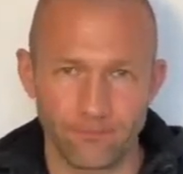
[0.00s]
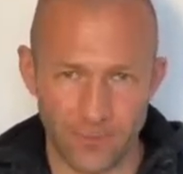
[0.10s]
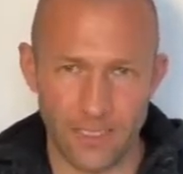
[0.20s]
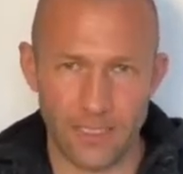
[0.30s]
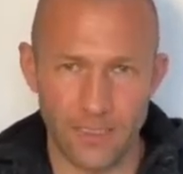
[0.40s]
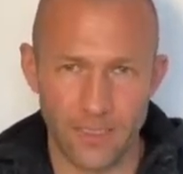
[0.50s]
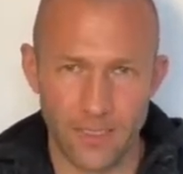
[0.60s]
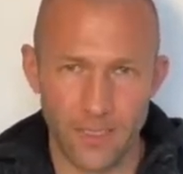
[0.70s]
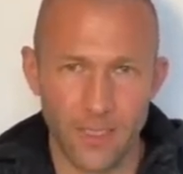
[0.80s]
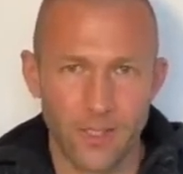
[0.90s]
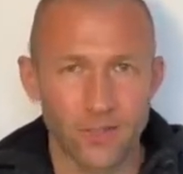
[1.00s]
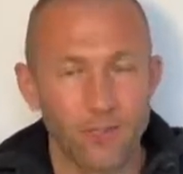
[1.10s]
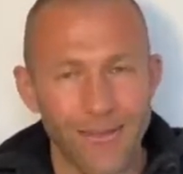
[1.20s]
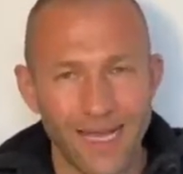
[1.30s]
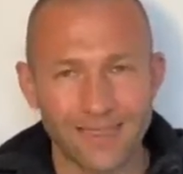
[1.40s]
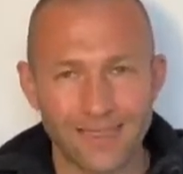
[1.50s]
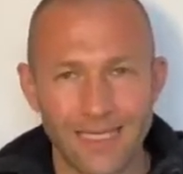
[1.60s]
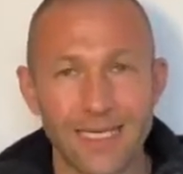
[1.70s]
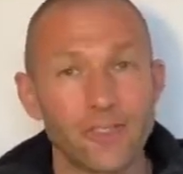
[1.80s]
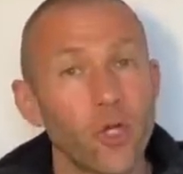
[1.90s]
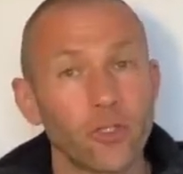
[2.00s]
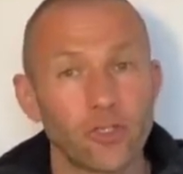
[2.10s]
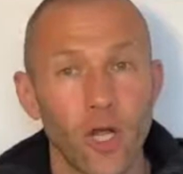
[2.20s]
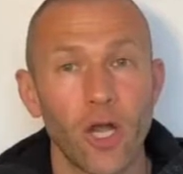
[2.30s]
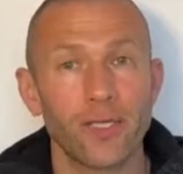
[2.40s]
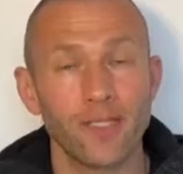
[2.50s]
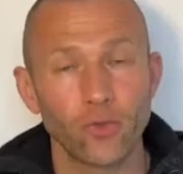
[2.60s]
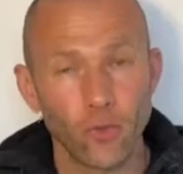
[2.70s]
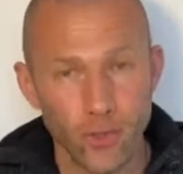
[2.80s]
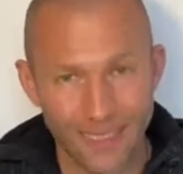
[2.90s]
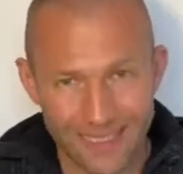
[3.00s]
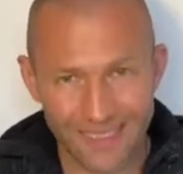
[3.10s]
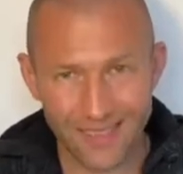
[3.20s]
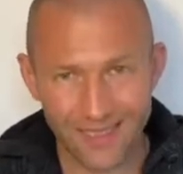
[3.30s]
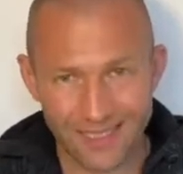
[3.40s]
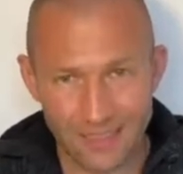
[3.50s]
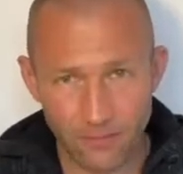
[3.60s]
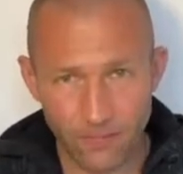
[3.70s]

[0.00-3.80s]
Okay, so the master key is not tied to the Healy,